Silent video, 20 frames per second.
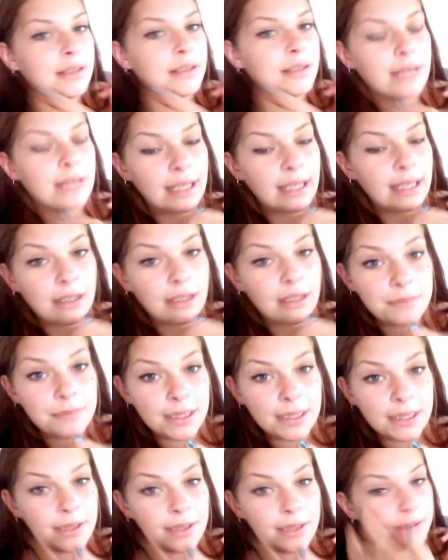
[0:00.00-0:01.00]
that
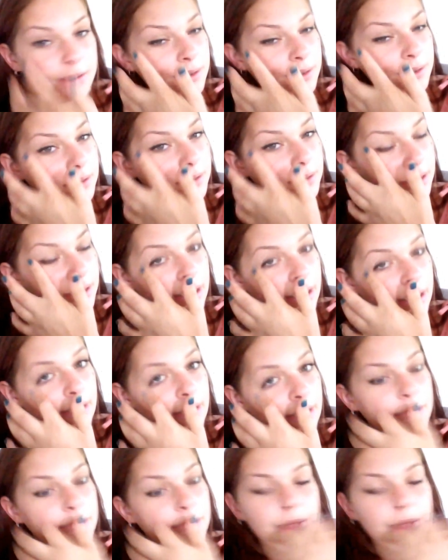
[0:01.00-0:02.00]
helps you,
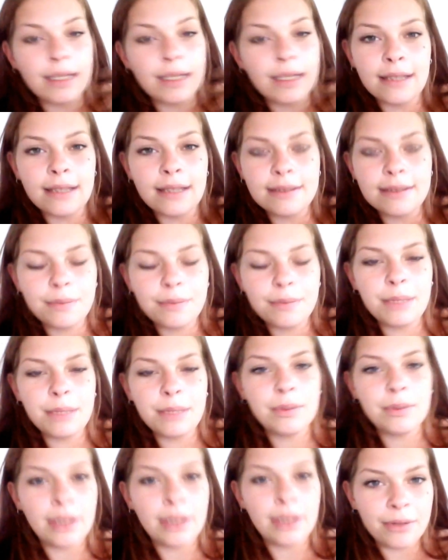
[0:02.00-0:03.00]
because the
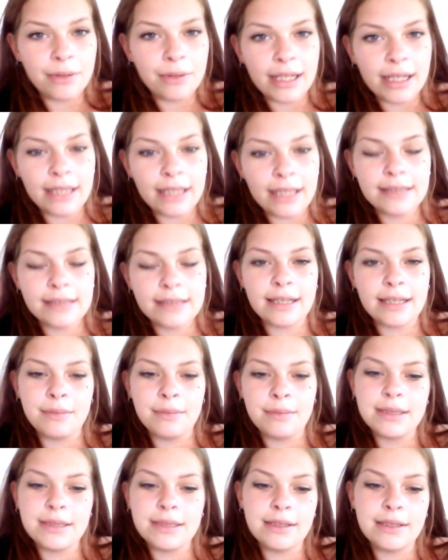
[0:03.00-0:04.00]
people that are reading these
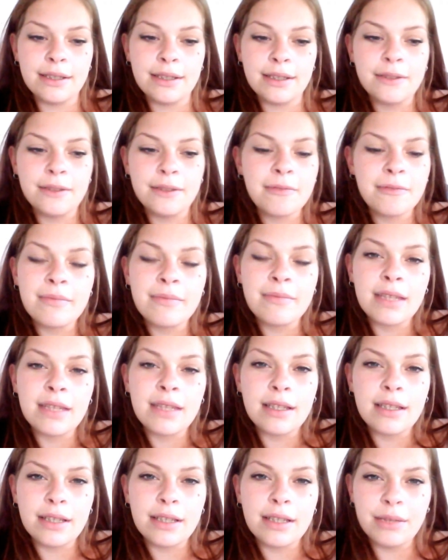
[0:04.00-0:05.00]
comments
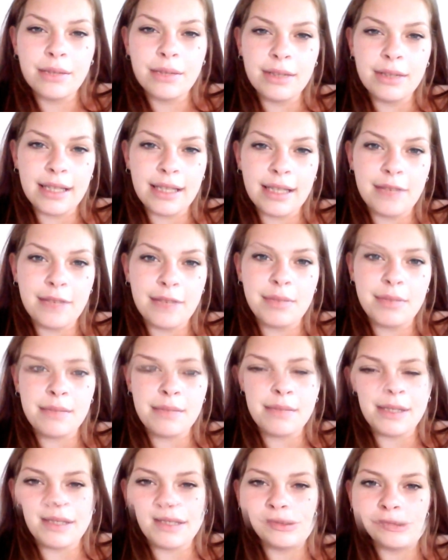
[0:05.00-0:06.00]
could really help them.
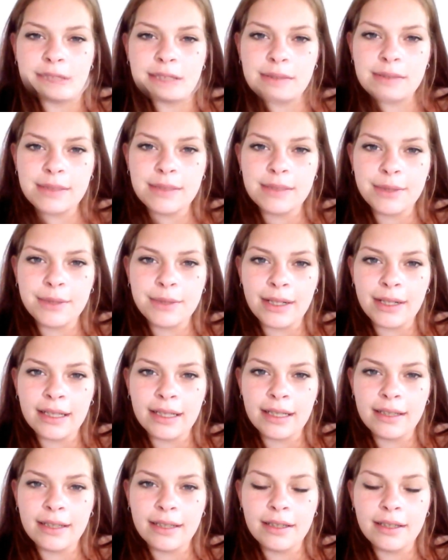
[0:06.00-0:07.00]
Give yourself some
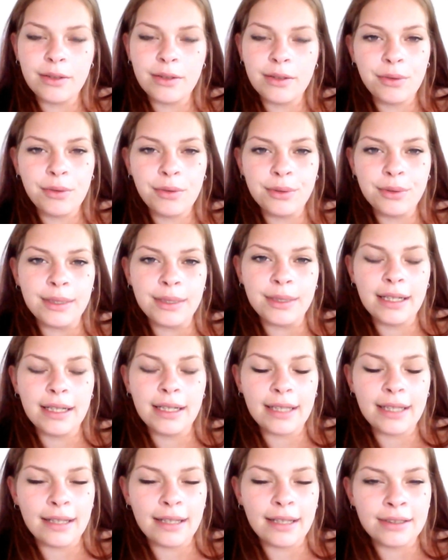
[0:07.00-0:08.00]
credit. You go through a lot
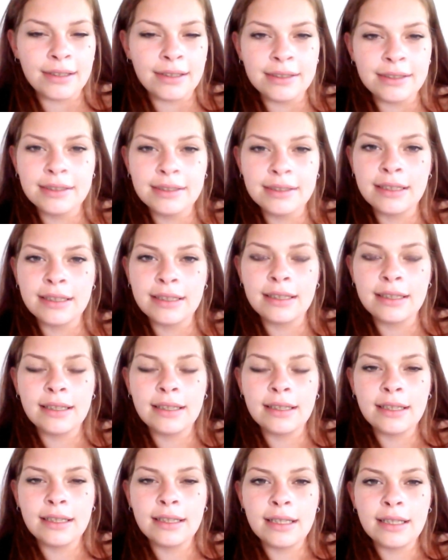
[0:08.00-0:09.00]
of hell.
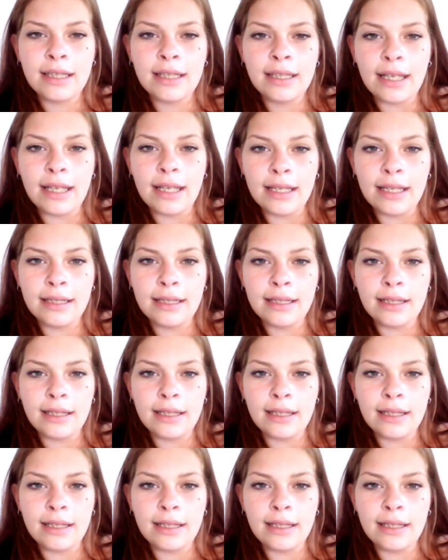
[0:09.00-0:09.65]
And,